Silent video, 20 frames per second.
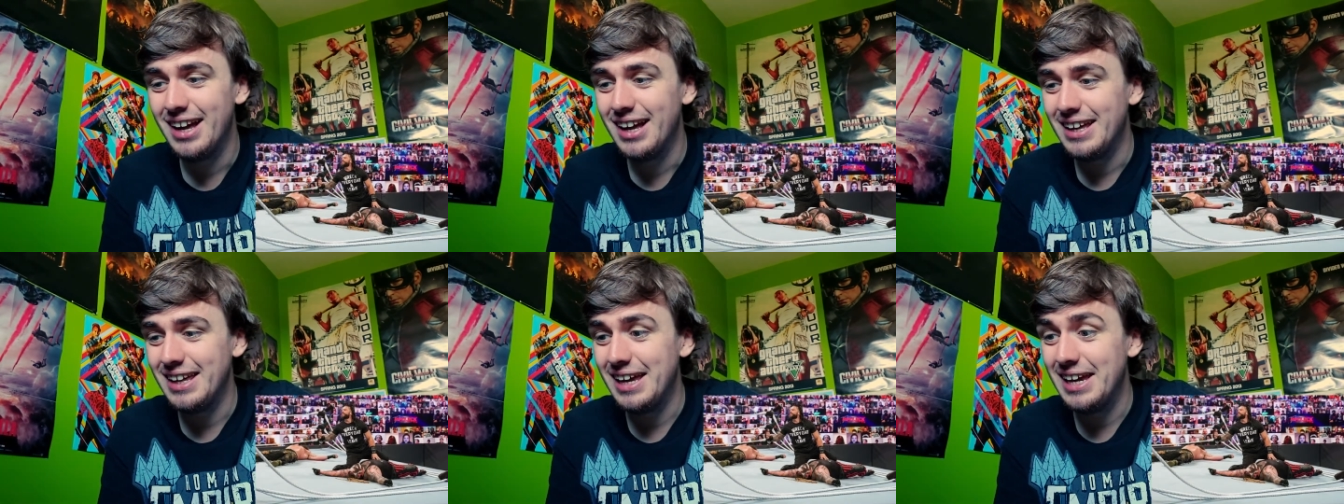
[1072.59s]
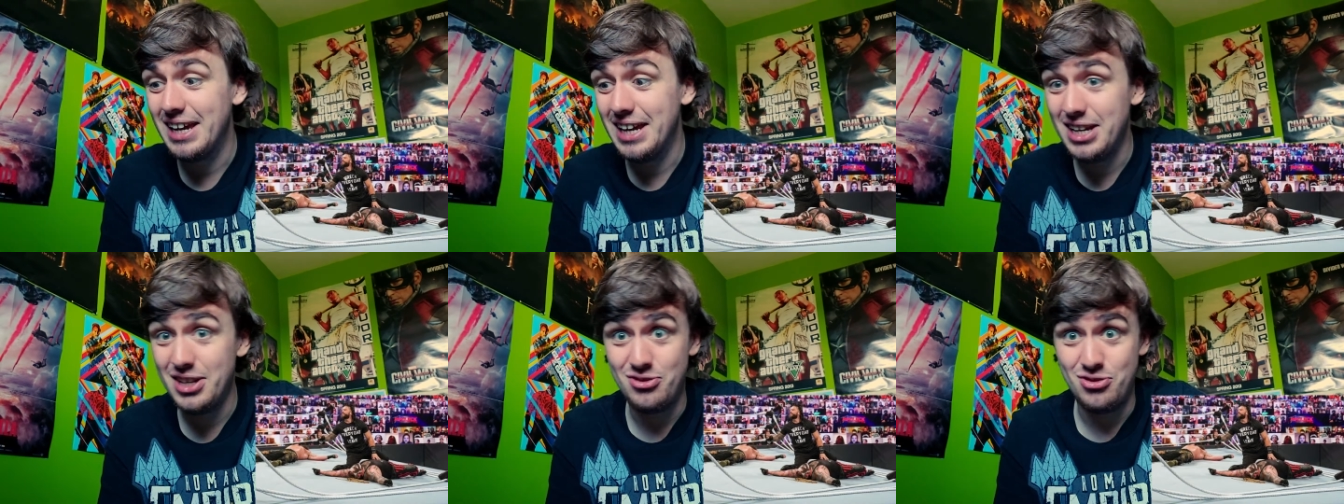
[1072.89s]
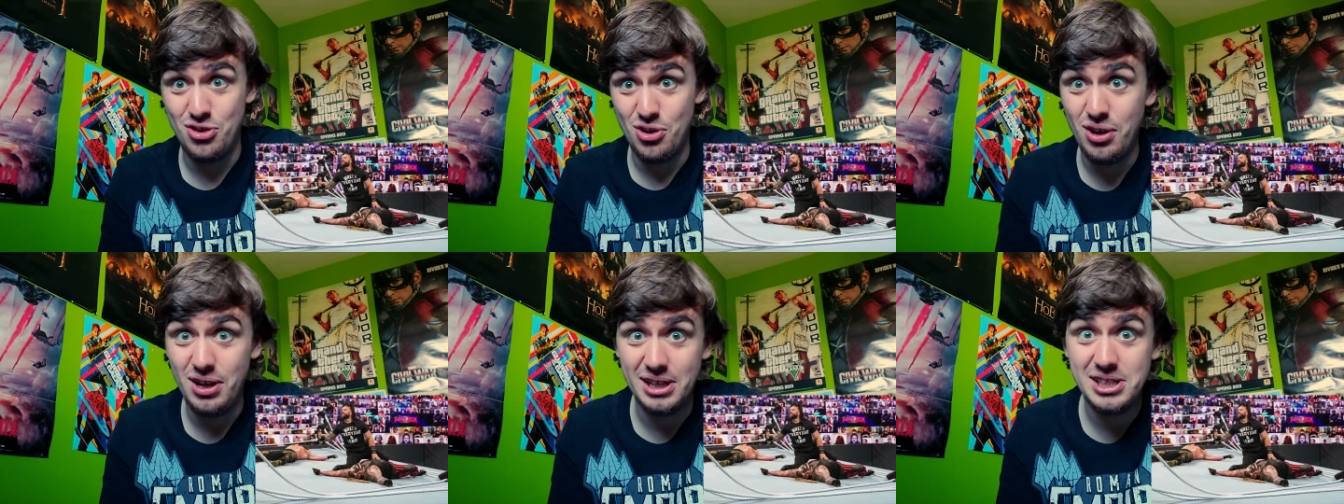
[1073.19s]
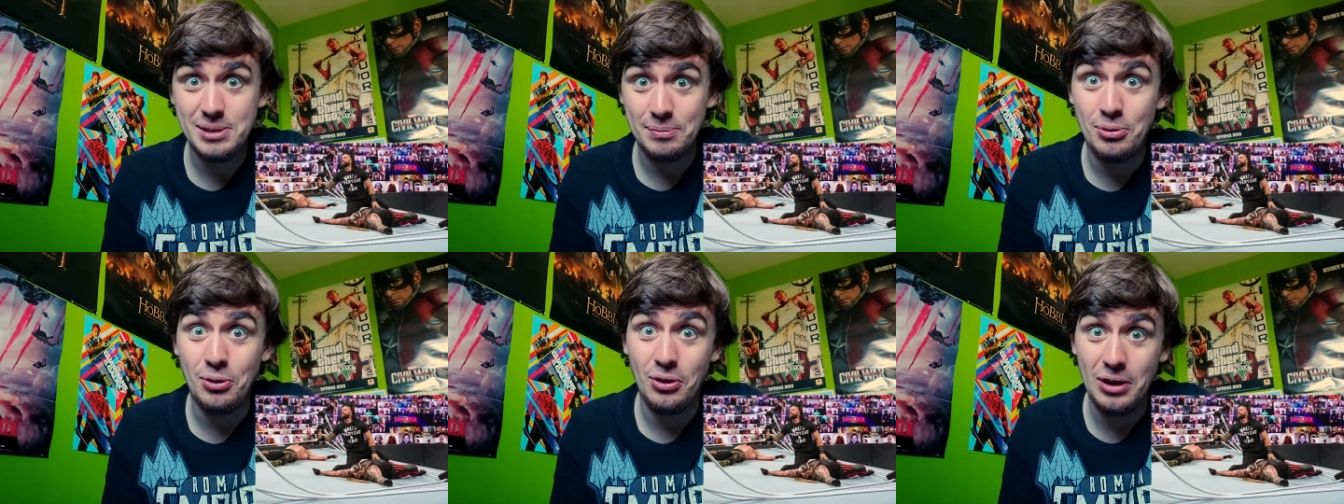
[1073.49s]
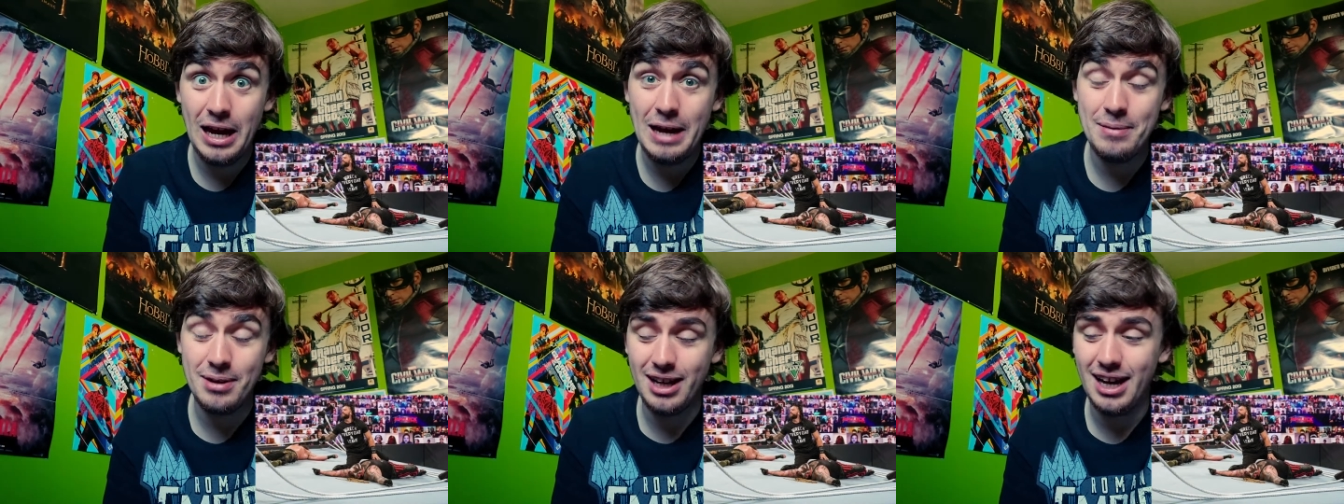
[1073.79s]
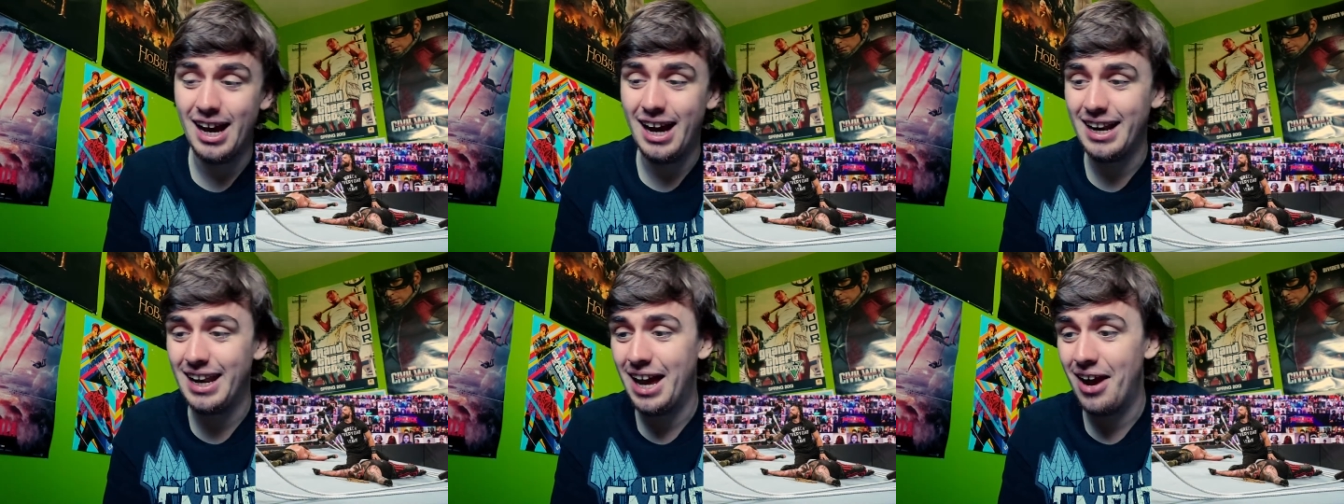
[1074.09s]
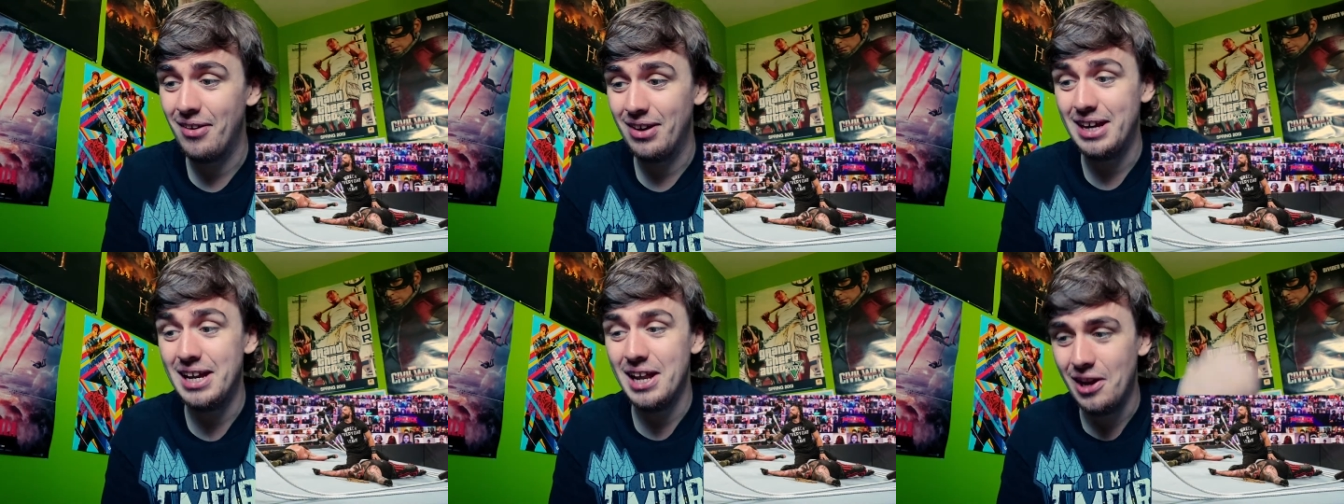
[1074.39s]
He truly is a Paul Heyman guy now.
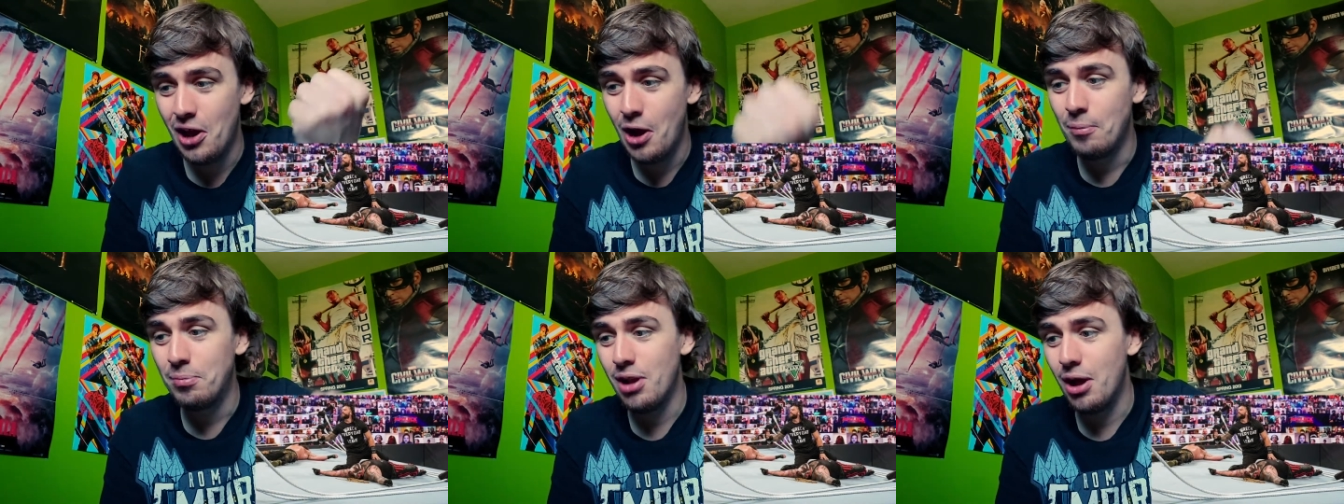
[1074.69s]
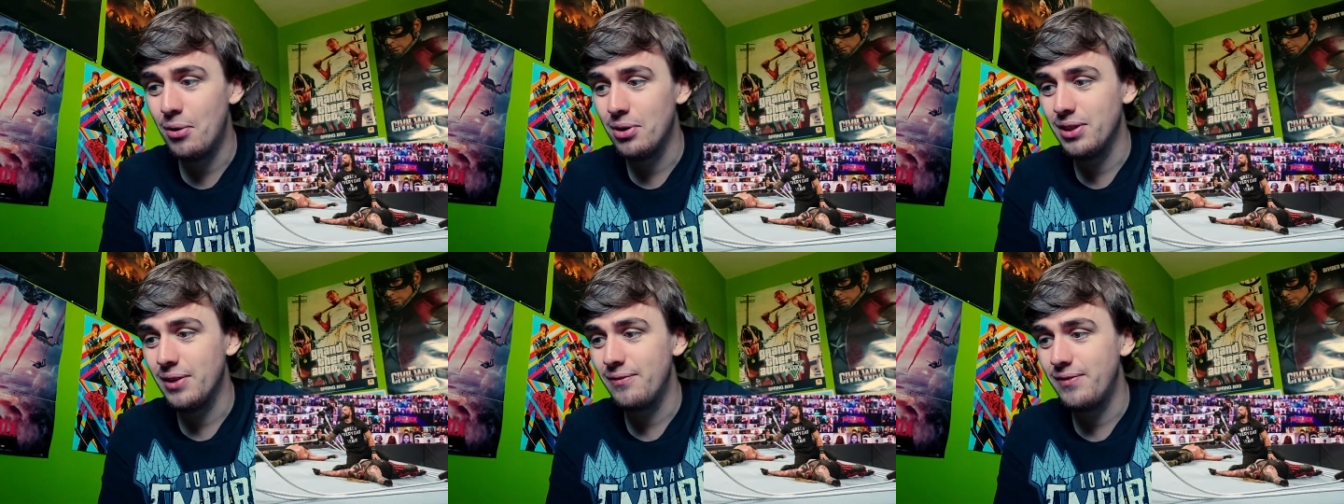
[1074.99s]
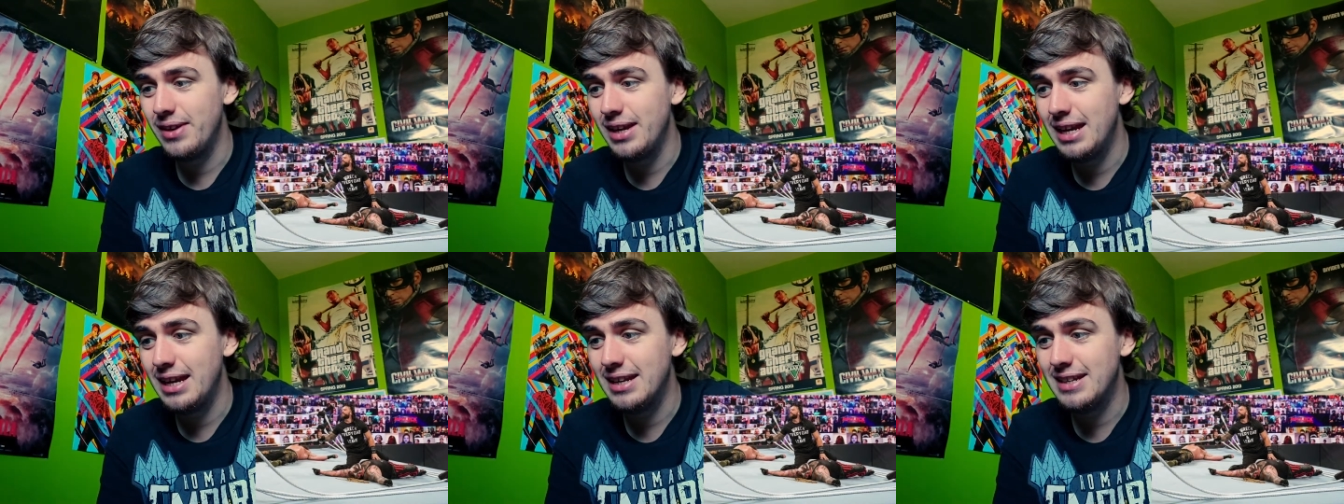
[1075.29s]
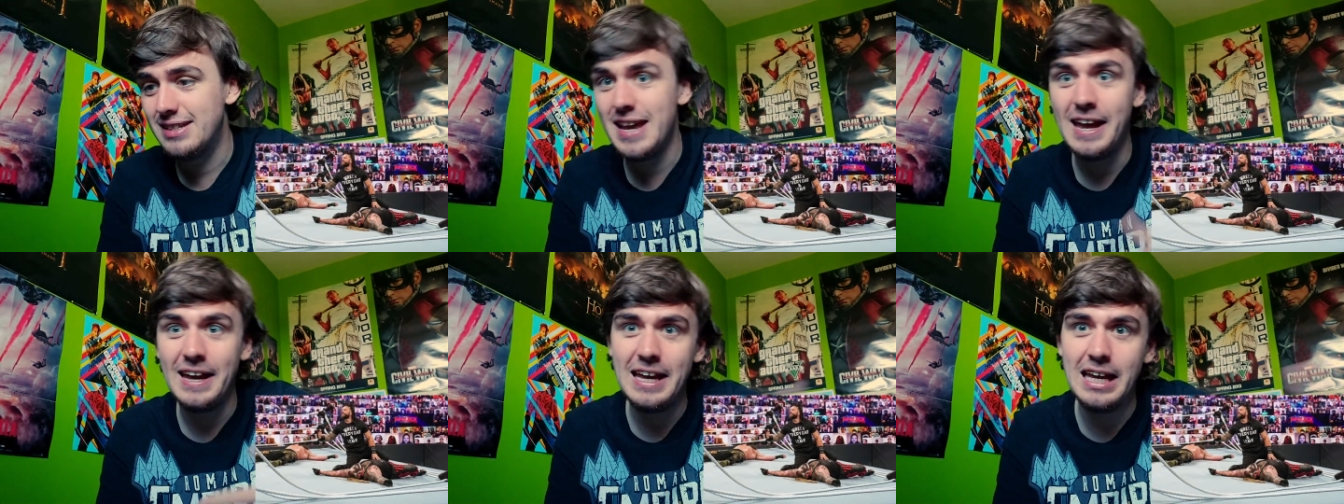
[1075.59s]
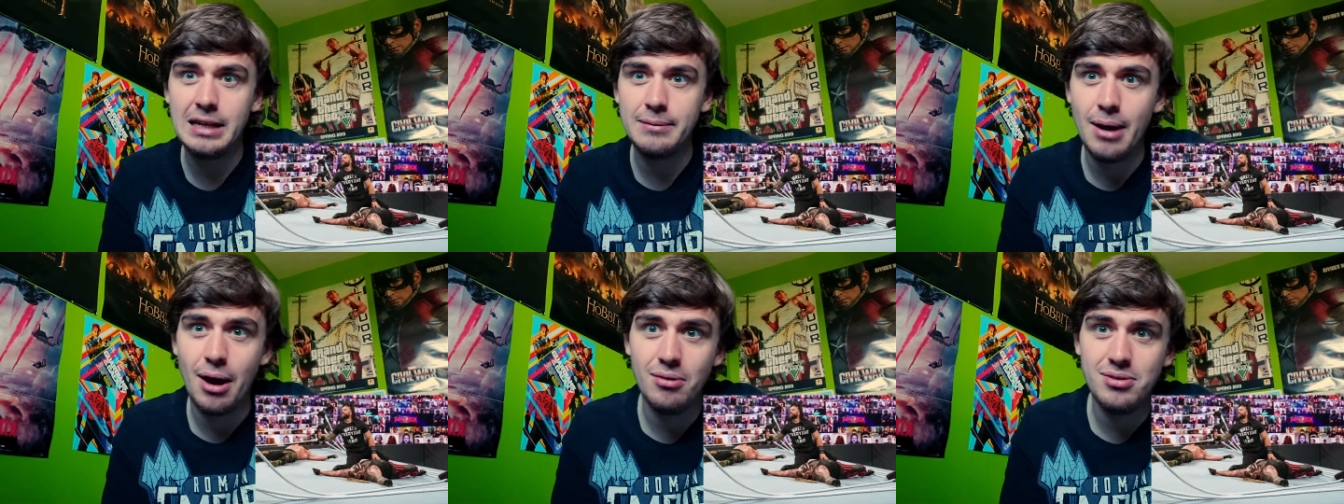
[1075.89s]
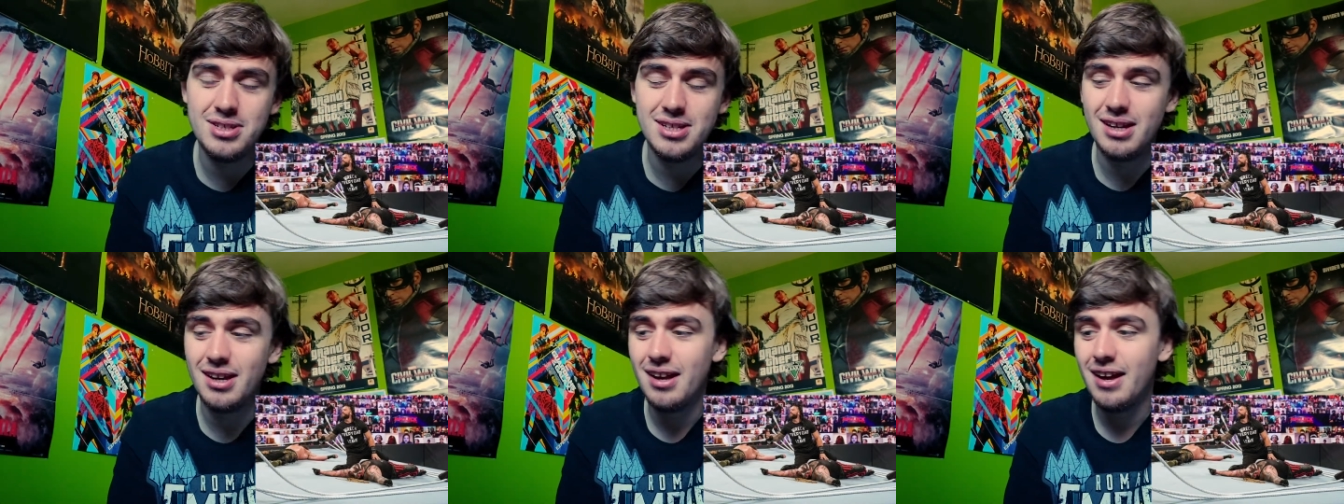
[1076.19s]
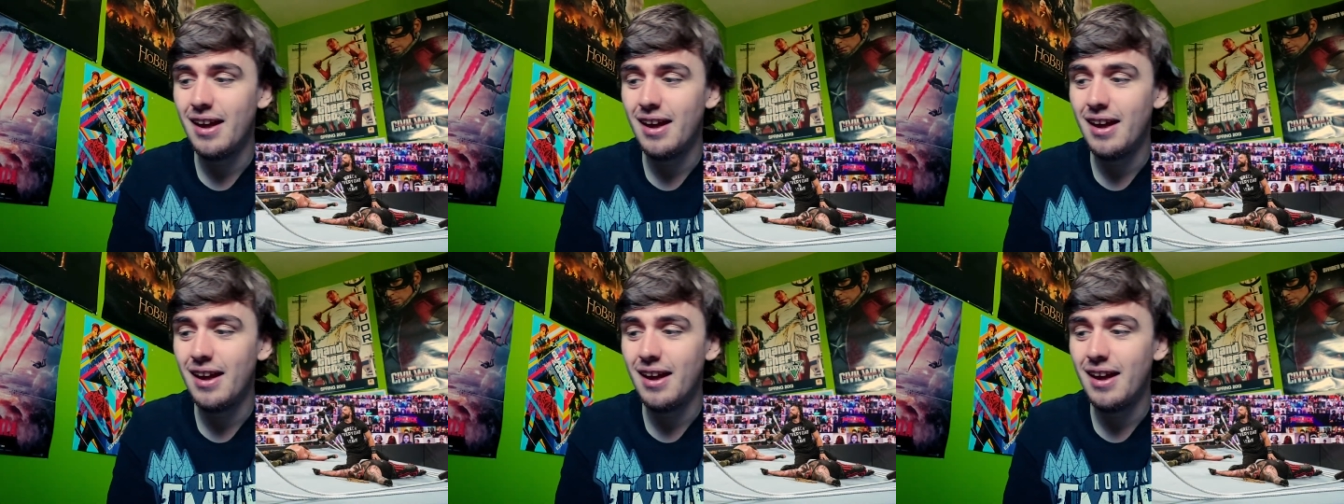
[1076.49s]
He hit a low blow on the Fiend, taking him out.